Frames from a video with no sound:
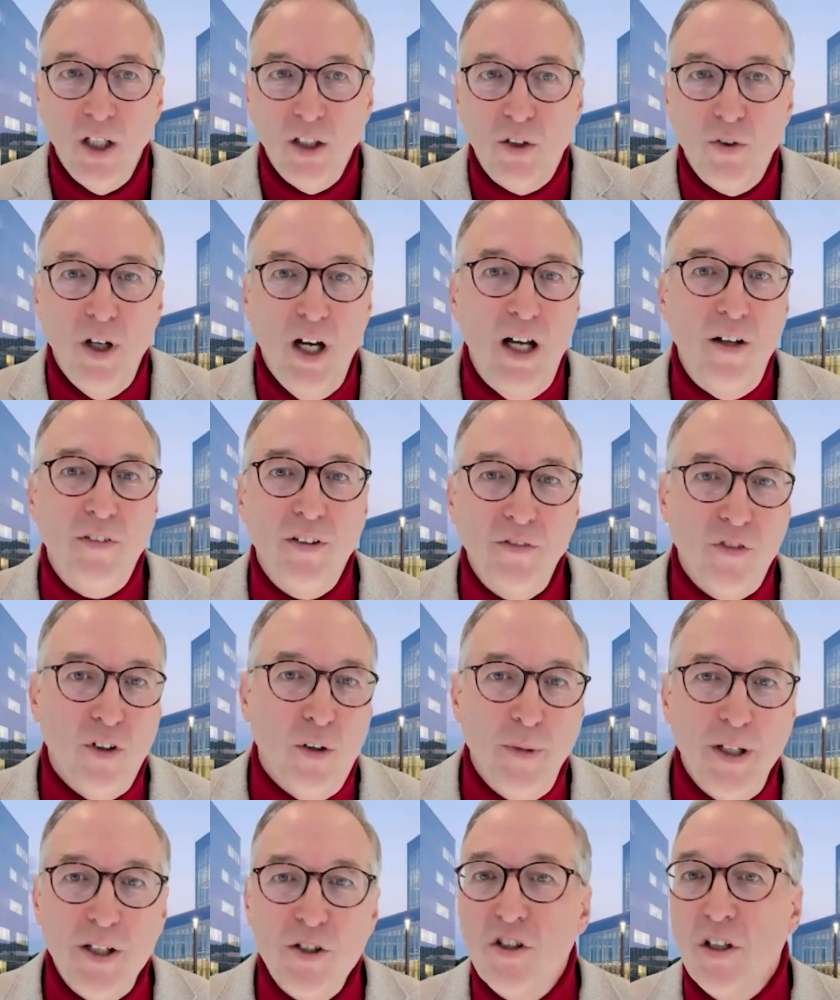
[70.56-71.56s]
have
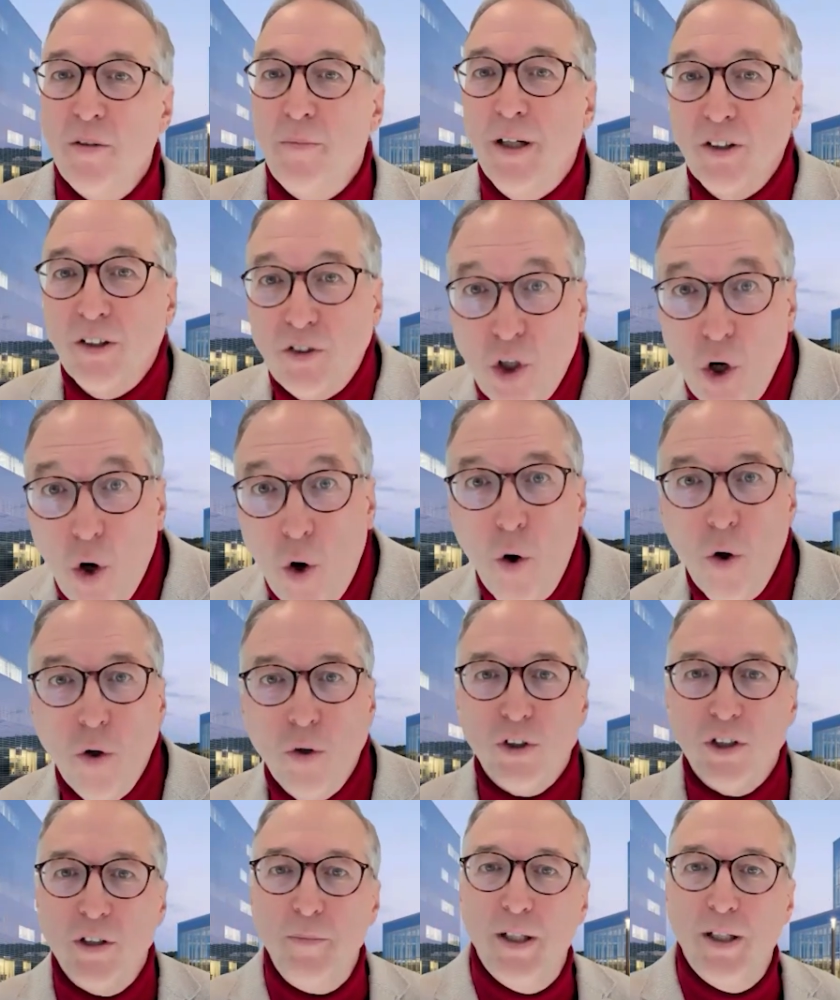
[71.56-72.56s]
information about coal
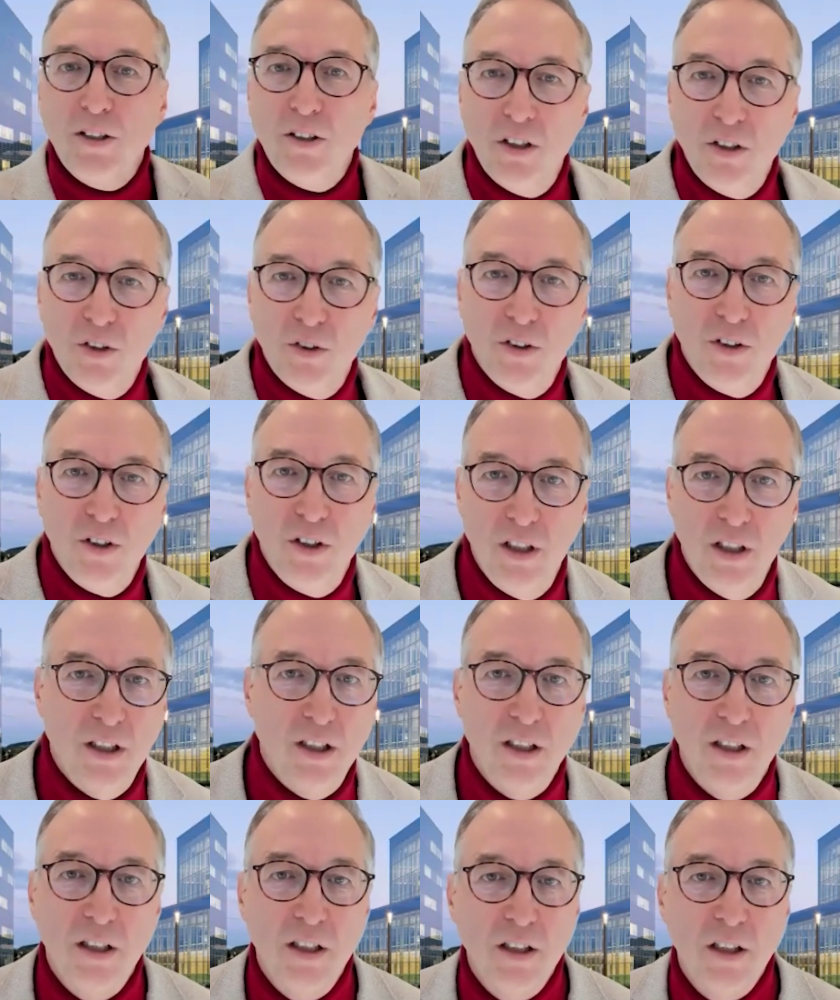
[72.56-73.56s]
or about
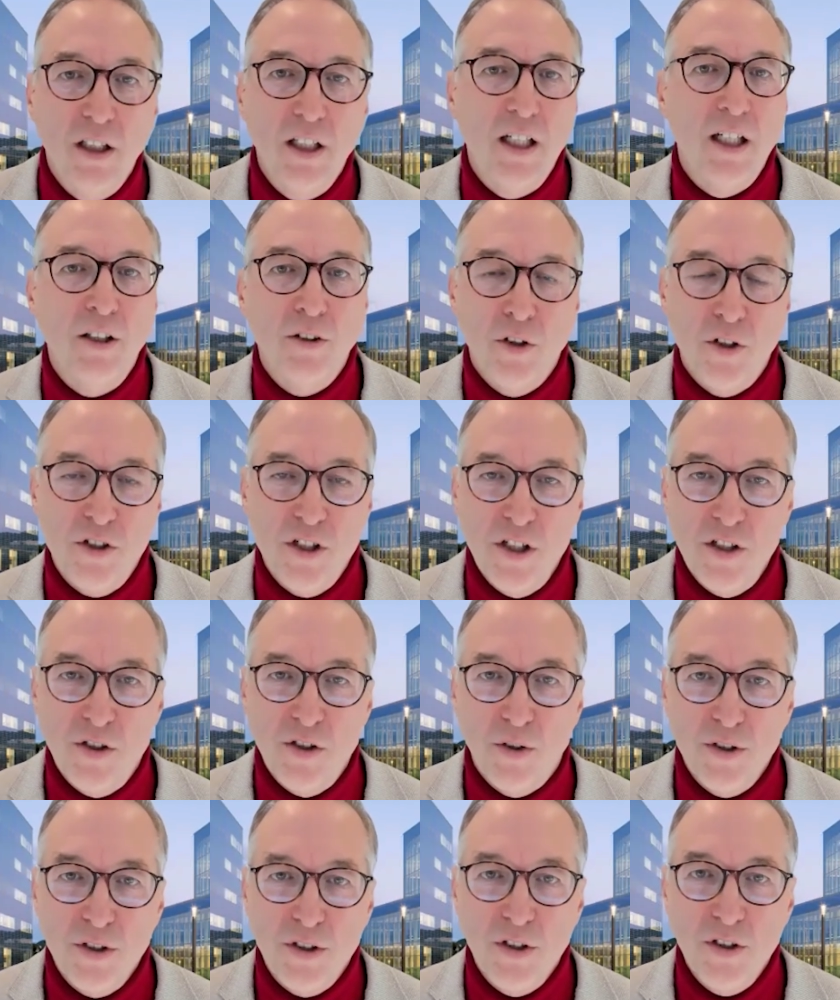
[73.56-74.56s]
other energy
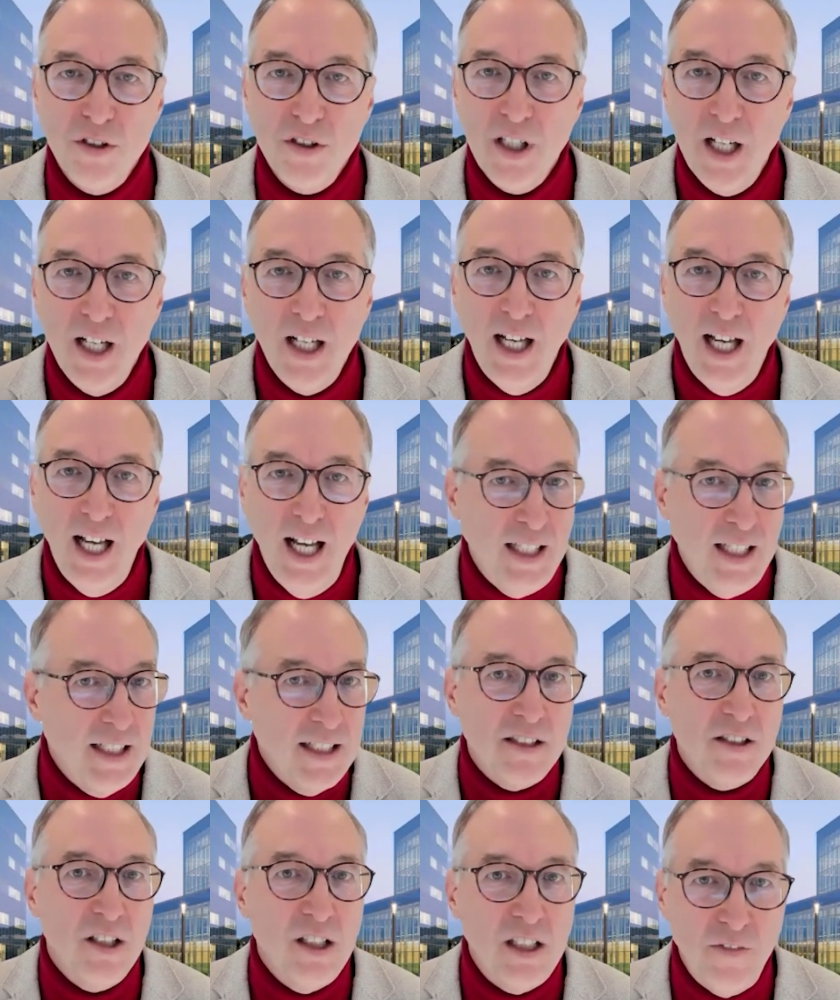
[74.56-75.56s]
sources, and
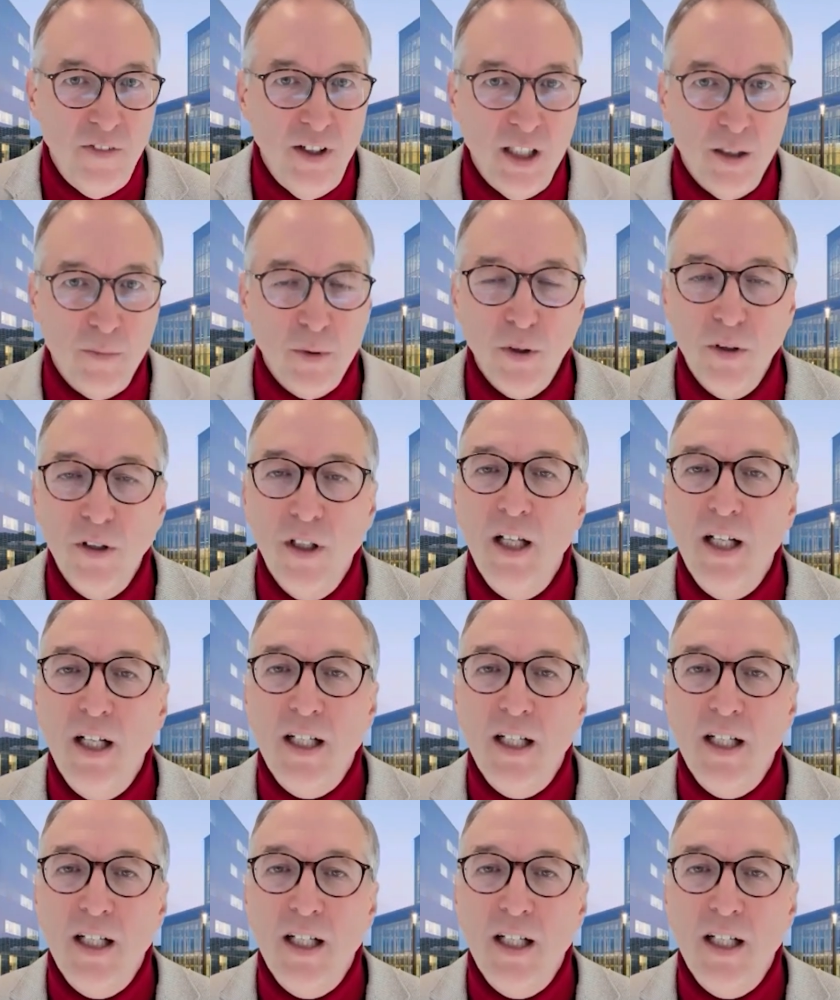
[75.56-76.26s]
it's not available.